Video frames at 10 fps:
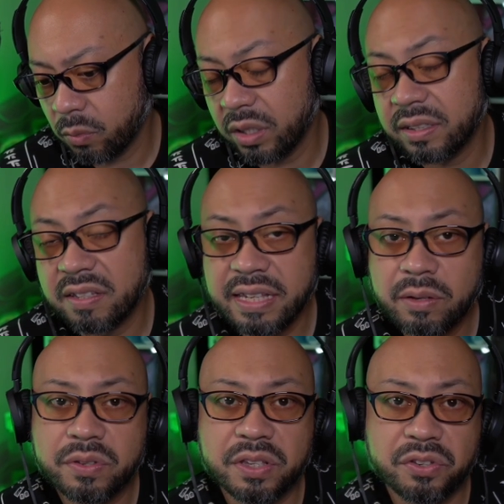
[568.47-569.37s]
Well, the
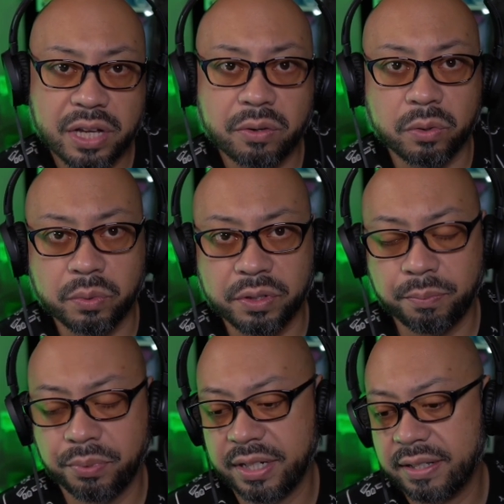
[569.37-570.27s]
sequels in general
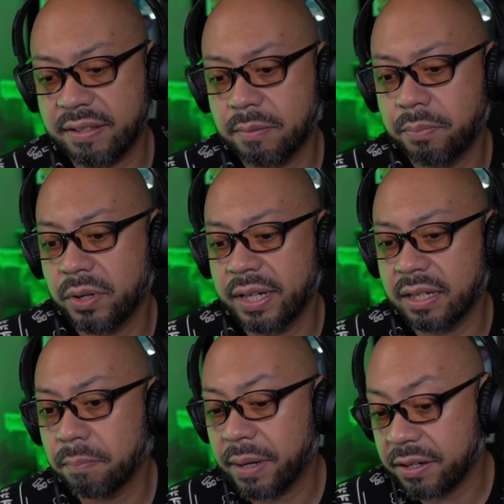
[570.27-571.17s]
were pretty
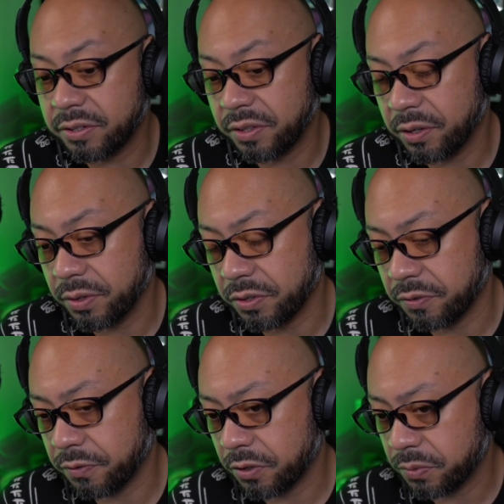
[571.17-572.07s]
disappointing compared to the
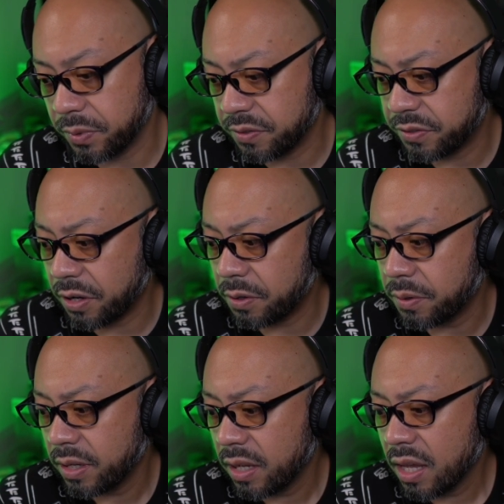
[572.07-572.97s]
original first one.
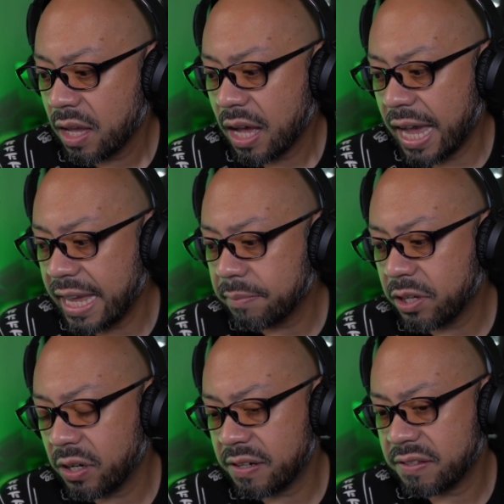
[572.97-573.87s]
So I
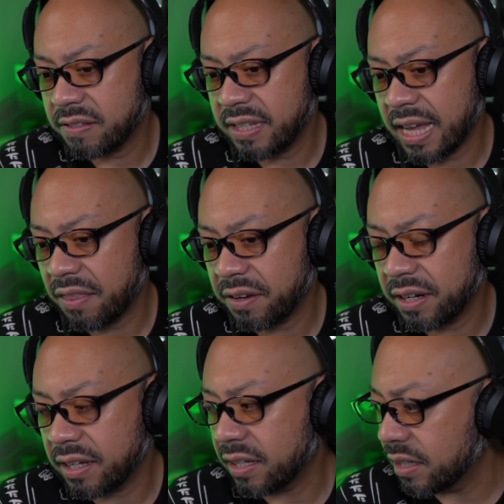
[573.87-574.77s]
am curious to see how they're
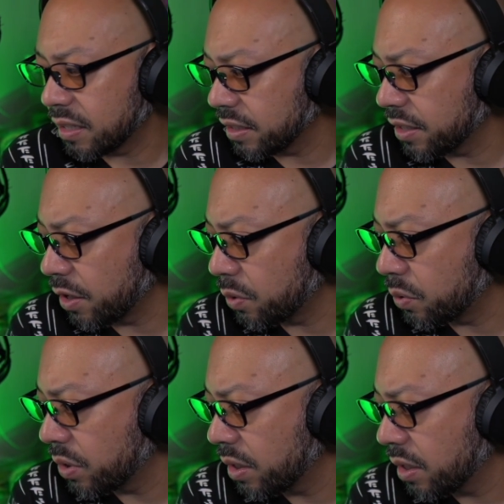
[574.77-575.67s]
gonna
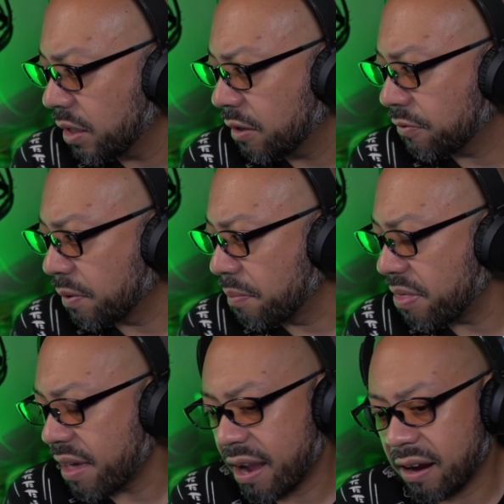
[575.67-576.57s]
go
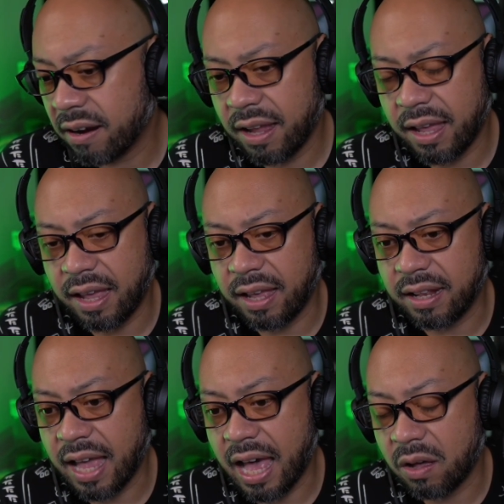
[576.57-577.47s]
from there
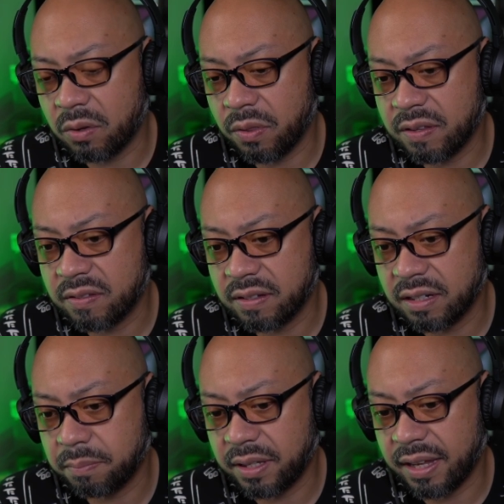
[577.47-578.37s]
and how this is
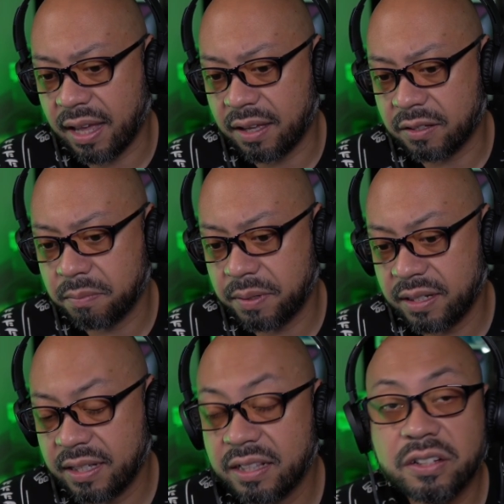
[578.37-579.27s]
gonna play out.
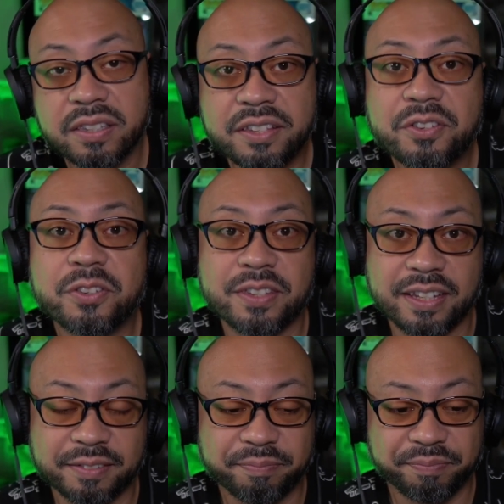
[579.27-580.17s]
But it looks
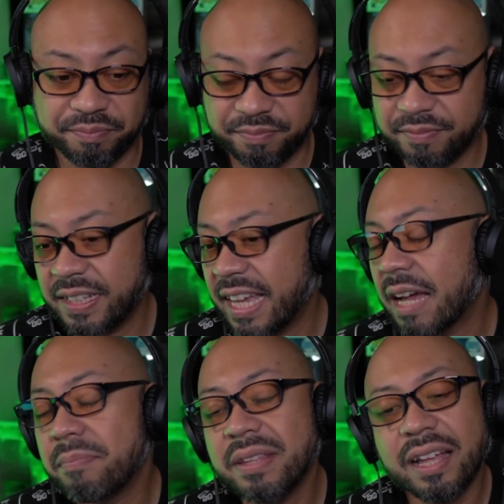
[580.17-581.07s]
interesting.
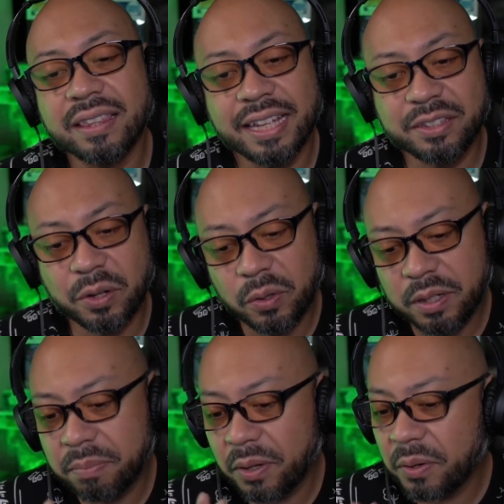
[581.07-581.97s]
Again, I'm not like
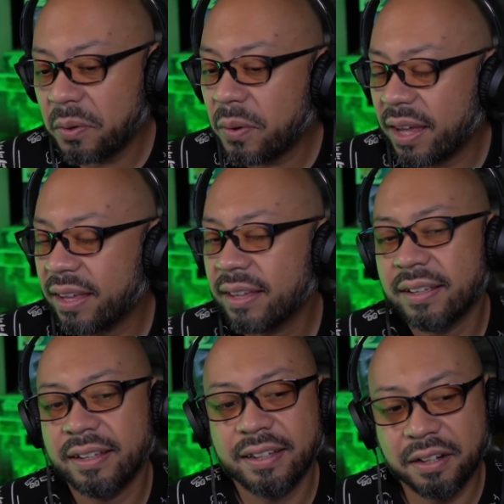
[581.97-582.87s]
totally blown away
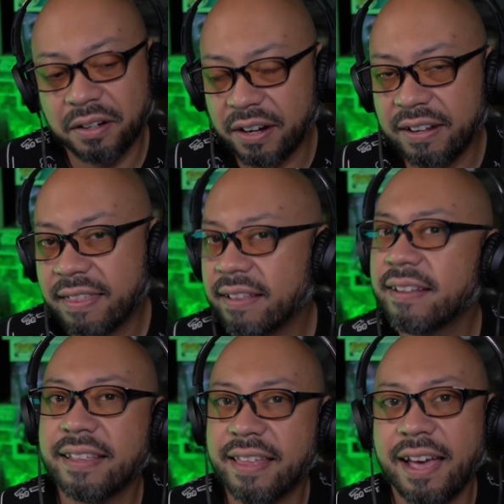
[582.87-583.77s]
or anything
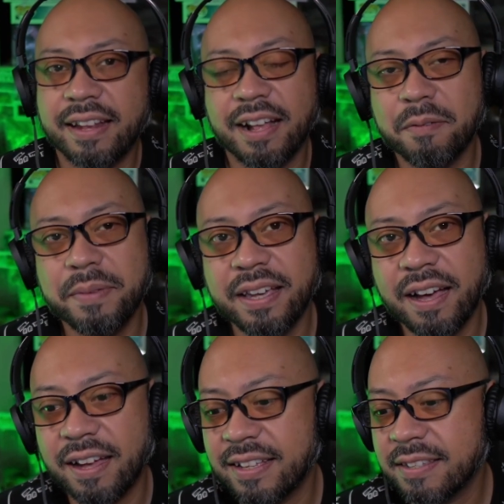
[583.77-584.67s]
like that, I'll
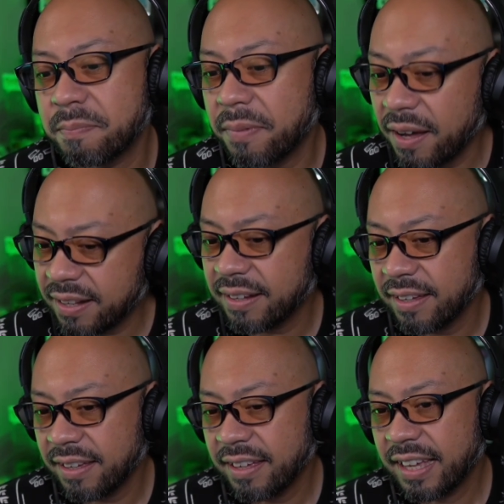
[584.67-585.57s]
be honest, but
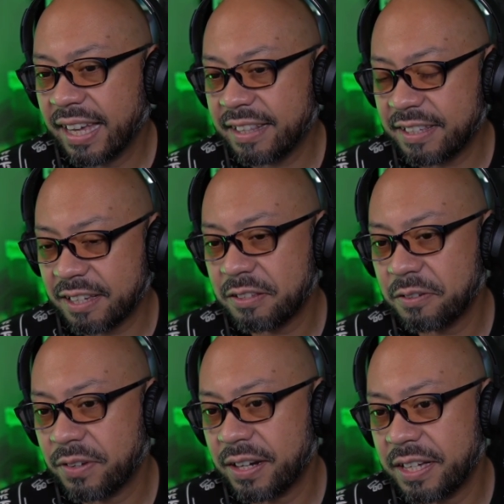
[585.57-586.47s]
it does
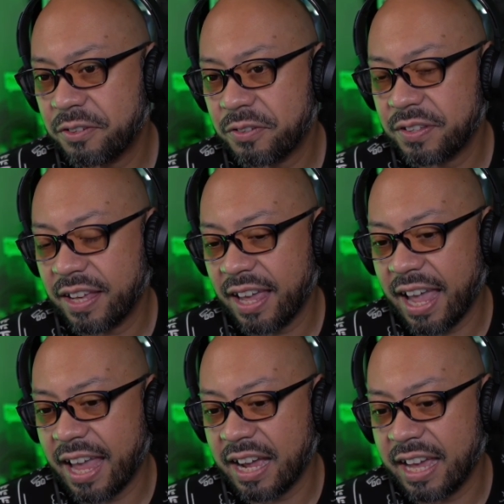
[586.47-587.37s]
look very interesting,
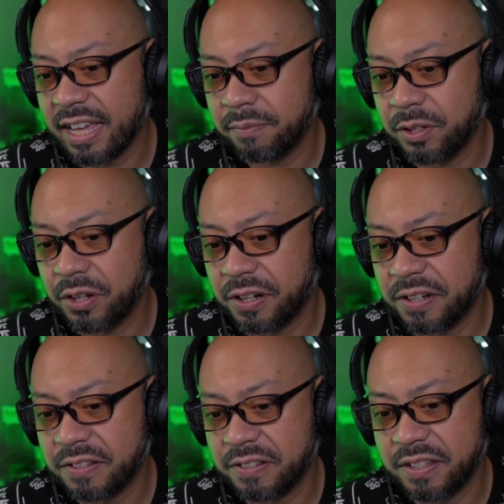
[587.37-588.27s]
and I am
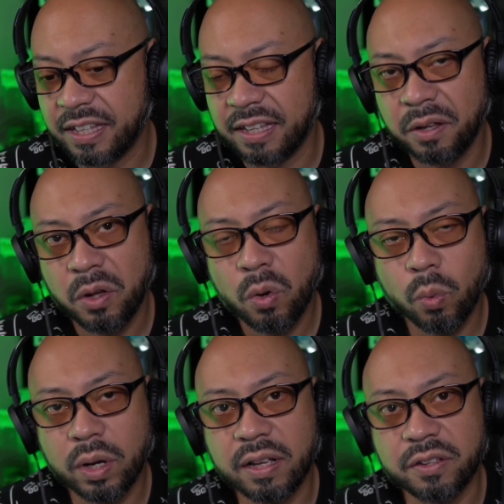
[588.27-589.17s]
curious to see
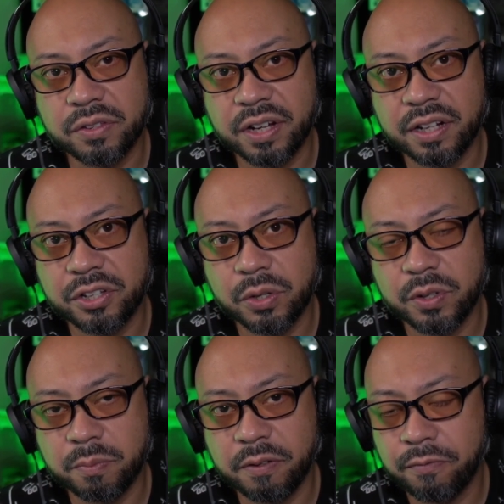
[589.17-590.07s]
what else they're going to
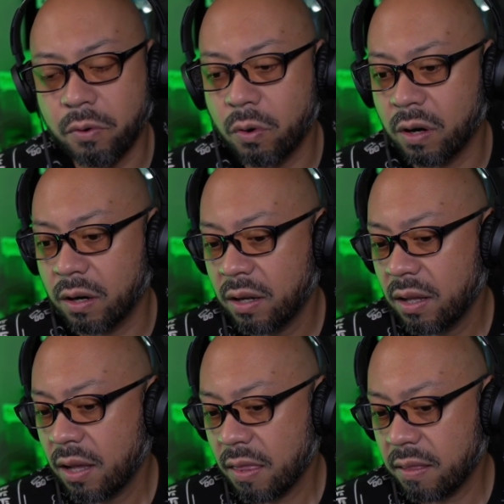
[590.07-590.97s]
show us before
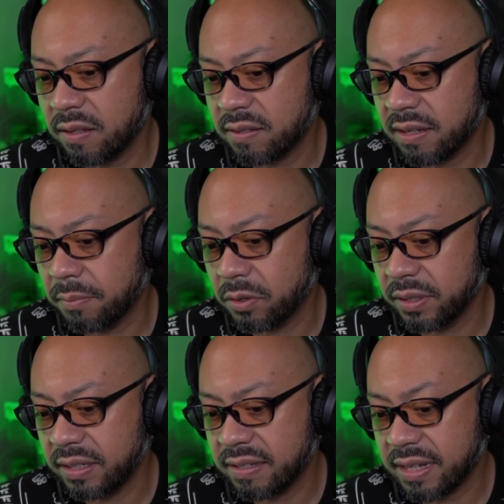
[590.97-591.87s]
the December
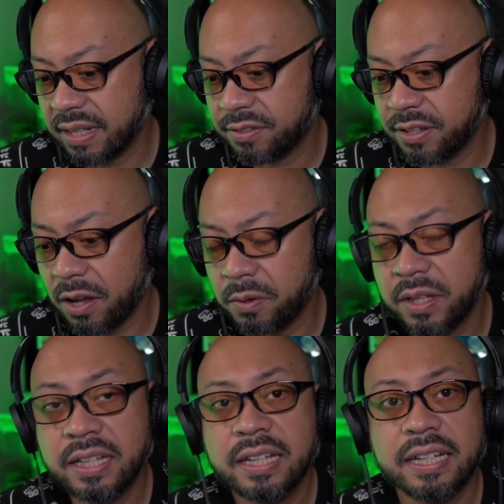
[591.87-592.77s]
release date.
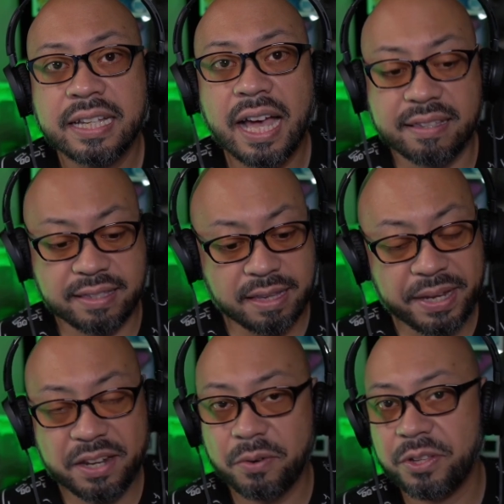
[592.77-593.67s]
So guys,
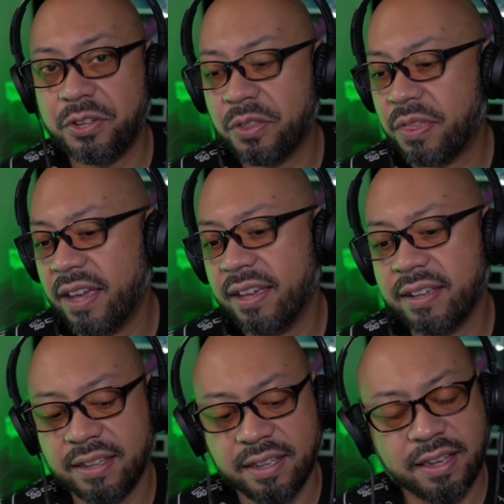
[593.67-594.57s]
let me know what you
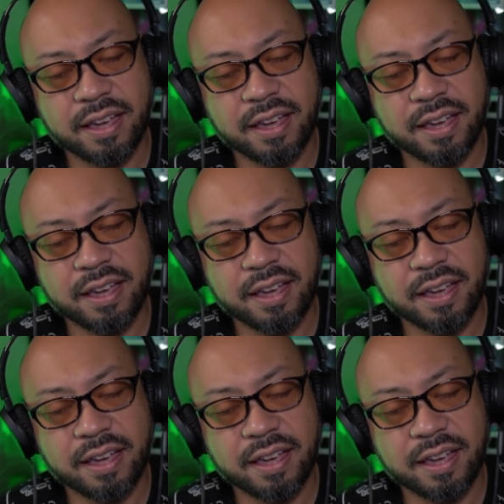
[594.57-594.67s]
think.